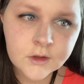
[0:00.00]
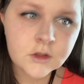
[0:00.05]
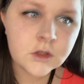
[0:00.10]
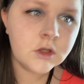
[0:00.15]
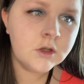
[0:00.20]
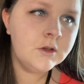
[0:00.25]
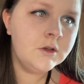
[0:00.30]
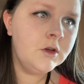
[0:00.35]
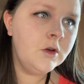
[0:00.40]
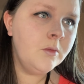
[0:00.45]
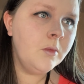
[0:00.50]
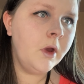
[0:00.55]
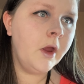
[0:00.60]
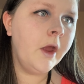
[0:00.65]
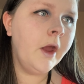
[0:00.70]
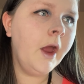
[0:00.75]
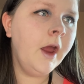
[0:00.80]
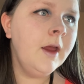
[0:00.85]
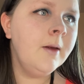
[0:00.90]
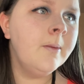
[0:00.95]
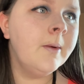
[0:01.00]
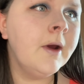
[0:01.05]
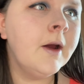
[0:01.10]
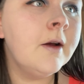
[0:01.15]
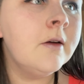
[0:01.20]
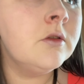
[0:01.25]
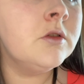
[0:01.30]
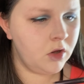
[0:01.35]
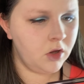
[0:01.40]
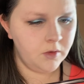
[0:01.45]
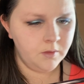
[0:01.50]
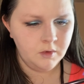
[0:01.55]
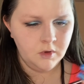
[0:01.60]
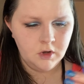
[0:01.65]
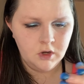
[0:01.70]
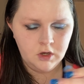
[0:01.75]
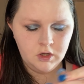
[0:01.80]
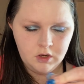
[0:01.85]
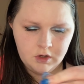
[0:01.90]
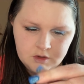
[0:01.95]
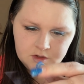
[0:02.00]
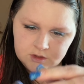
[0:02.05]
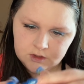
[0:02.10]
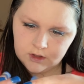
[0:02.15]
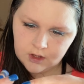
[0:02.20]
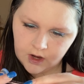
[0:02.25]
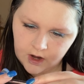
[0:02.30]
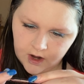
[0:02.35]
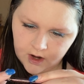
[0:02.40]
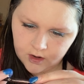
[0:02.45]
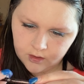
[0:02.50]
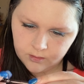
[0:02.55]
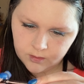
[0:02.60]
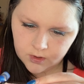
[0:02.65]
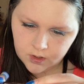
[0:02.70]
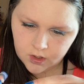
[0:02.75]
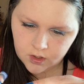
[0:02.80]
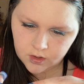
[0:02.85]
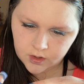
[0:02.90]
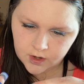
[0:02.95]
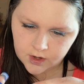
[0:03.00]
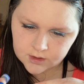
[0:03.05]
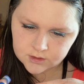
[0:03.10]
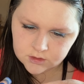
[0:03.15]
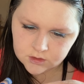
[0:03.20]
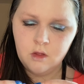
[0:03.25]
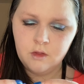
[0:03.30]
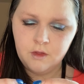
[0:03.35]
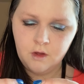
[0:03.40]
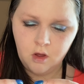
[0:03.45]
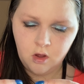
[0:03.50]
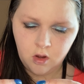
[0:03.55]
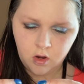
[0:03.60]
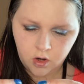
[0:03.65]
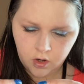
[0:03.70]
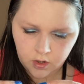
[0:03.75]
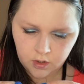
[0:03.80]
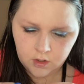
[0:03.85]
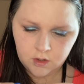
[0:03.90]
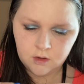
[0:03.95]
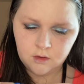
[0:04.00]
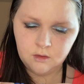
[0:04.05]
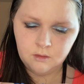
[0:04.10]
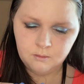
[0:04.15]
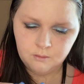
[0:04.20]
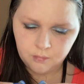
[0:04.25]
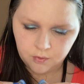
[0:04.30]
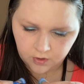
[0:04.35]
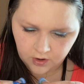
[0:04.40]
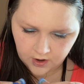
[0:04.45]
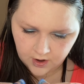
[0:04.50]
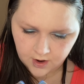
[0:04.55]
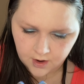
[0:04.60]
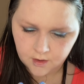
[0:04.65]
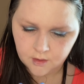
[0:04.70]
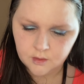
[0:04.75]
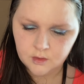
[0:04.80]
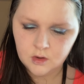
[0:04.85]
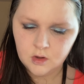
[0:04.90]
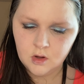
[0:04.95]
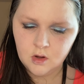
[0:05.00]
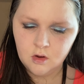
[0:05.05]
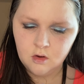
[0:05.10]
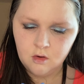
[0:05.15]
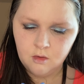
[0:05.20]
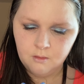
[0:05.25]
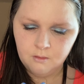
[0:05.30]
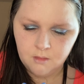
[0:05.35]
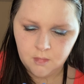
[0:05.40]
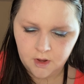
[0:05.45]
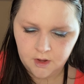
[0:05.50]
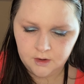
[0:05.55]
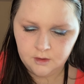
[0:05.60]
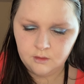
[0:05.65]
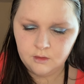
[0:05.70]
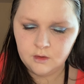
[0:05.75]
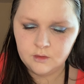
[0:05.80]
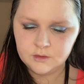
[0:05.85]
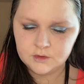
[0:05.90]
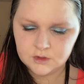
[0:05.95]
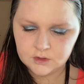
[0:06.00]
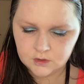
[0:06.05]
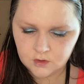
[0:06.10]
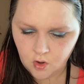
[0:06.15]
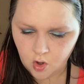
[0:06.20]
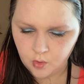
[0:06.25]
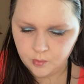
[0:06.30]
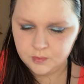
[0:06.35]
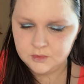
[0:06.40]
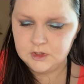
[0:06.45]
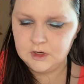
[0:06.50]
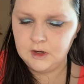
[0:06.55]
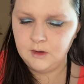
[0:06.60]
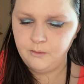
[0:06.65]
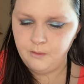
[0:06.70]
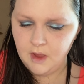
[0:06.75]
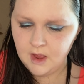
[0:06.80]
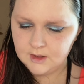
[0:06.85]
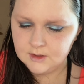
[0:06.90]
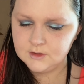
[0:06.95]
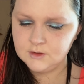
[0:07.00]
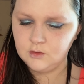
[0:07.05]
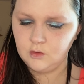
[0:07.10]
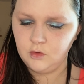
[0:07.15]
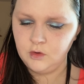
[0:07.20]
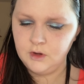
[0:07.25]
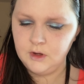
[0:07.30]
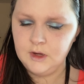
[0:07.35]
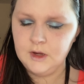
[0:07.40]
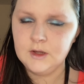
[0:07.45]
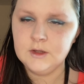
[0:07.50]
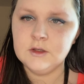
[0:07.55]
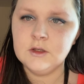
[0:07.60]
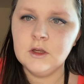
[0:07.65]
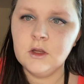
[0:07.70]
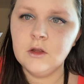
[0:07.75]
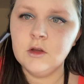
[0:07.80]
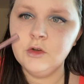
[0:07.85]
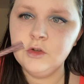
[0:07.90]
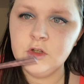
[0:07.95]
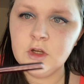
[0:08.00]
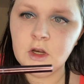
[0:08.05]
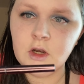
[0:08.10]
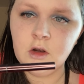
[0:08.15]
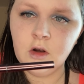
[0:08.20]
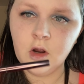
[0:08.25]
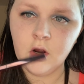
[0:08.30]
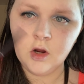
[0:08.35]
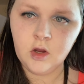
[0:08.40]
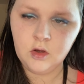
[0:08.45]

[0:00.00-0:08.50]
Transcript: to do my eyebrows, I'm going to use the Hourglass, the Arc Brow Micro Sculpting Pencil. It's in the shade Dark